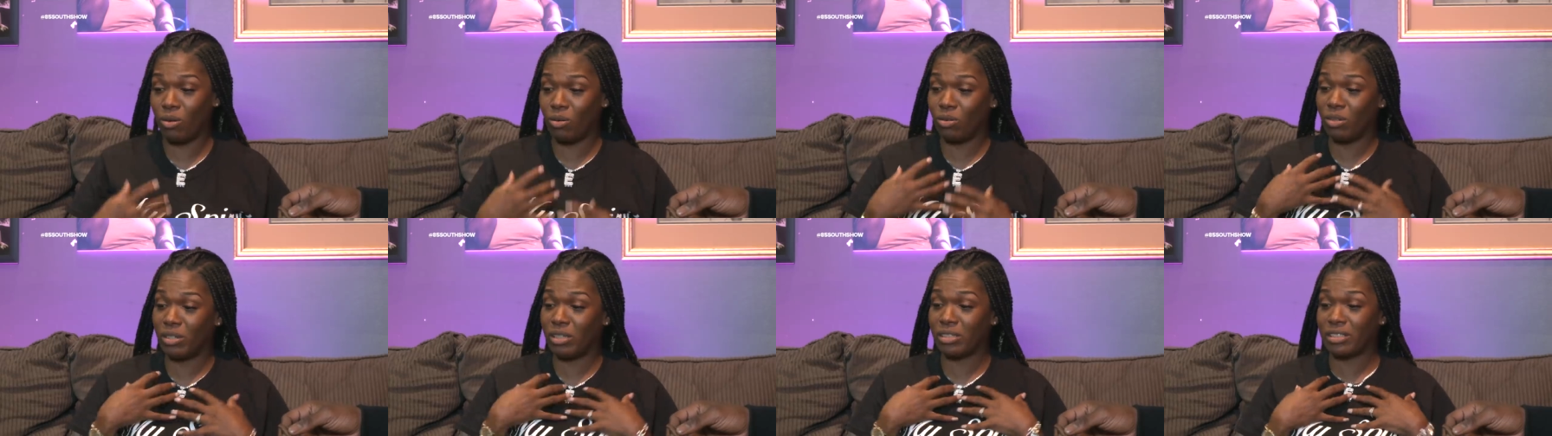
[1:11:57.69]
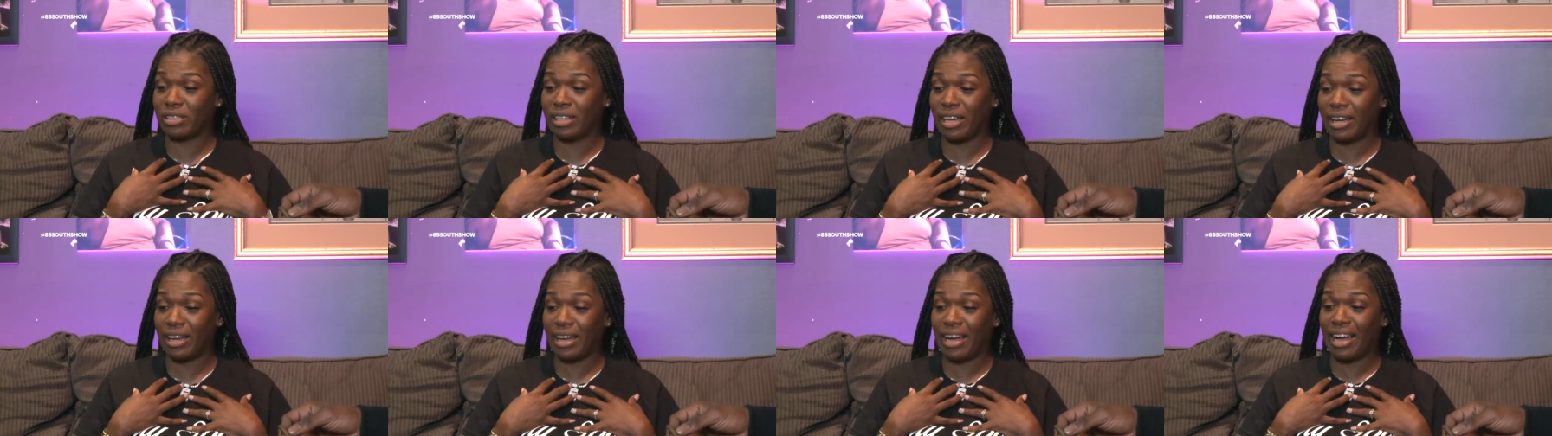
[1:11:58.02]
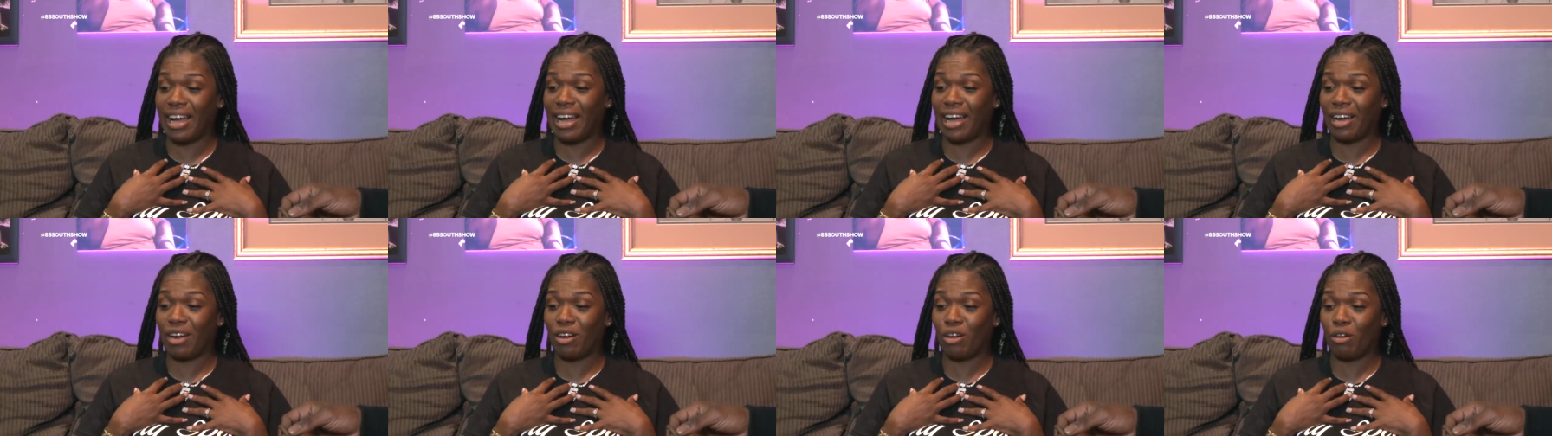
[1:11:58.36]
own little thing.
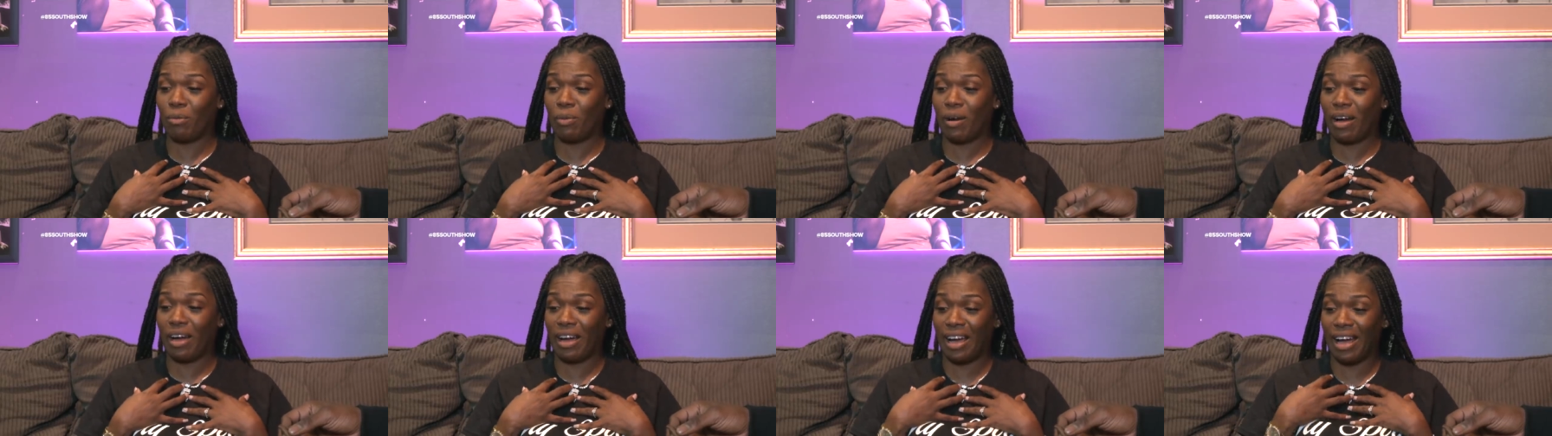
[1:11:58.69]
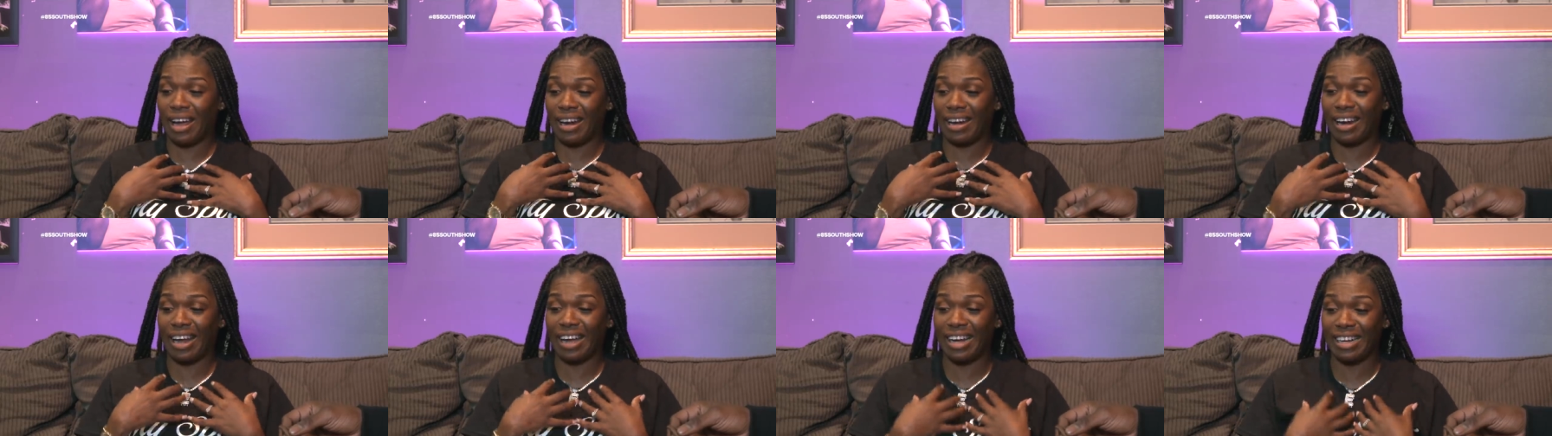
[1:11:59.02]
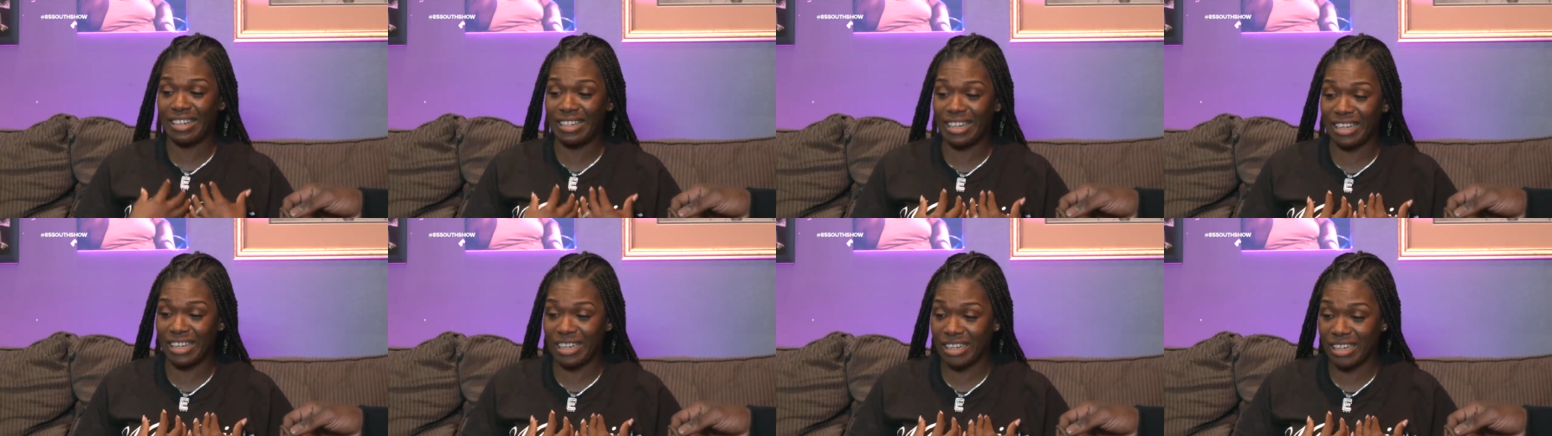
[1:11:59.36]
How I go by, I
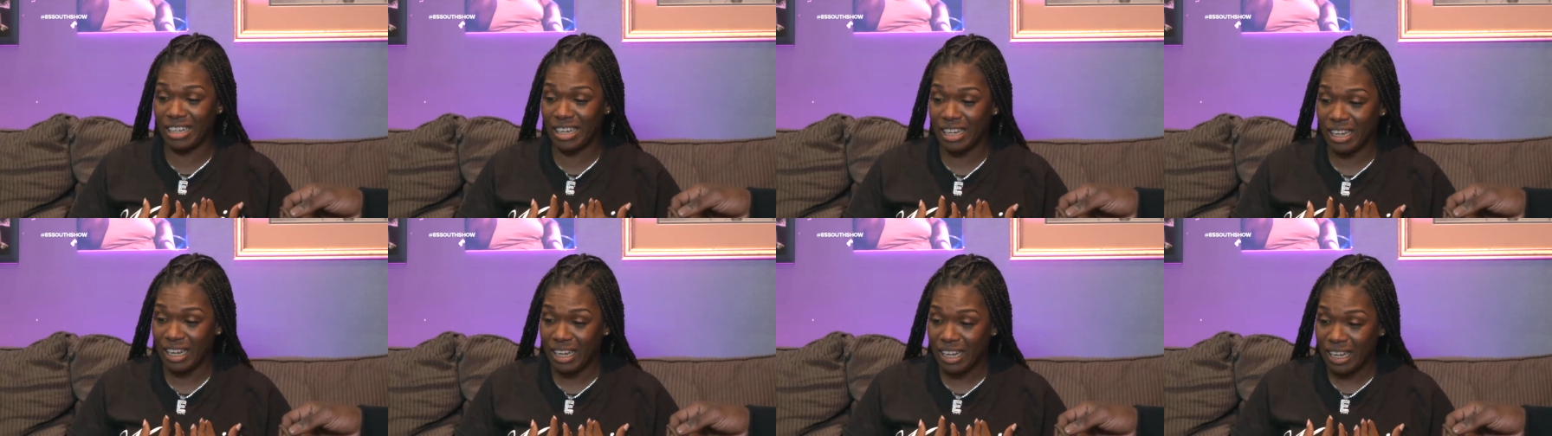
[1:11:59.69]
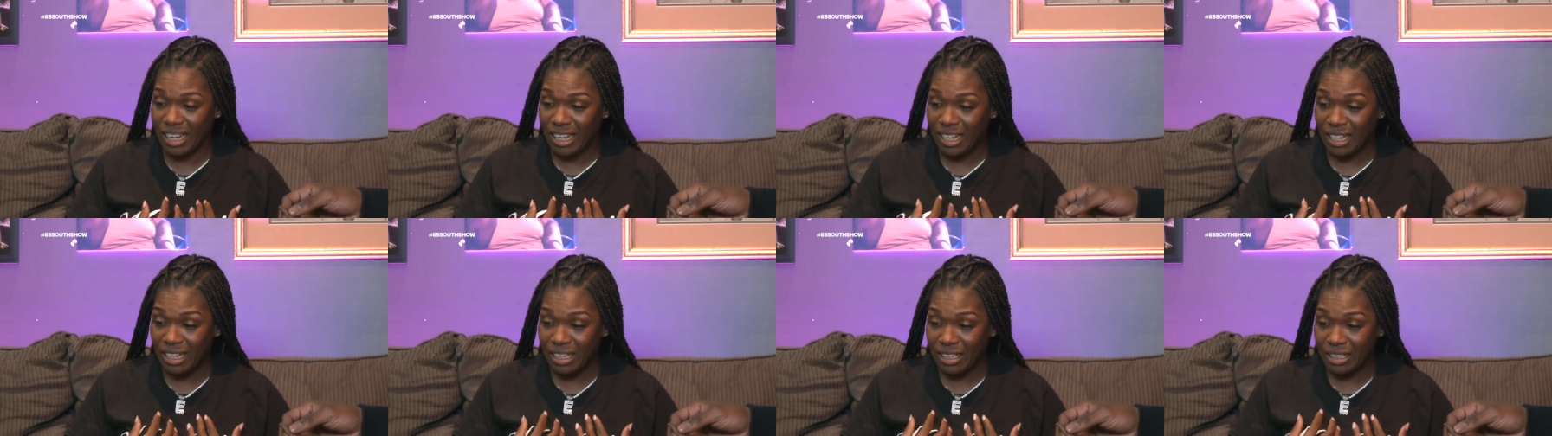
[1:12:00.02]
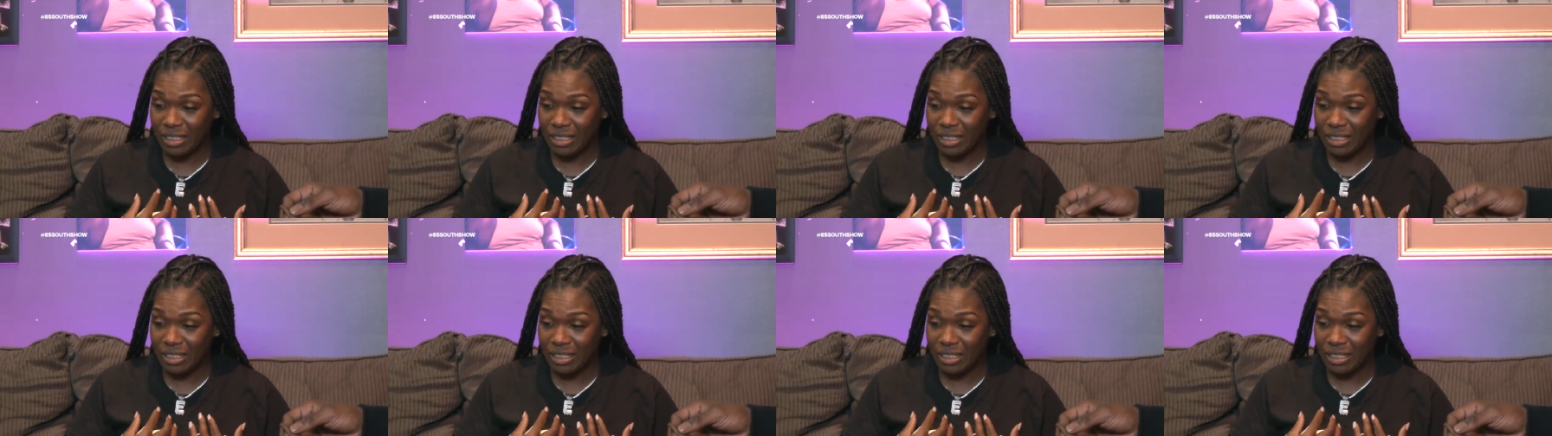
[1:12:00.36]
like that. This is my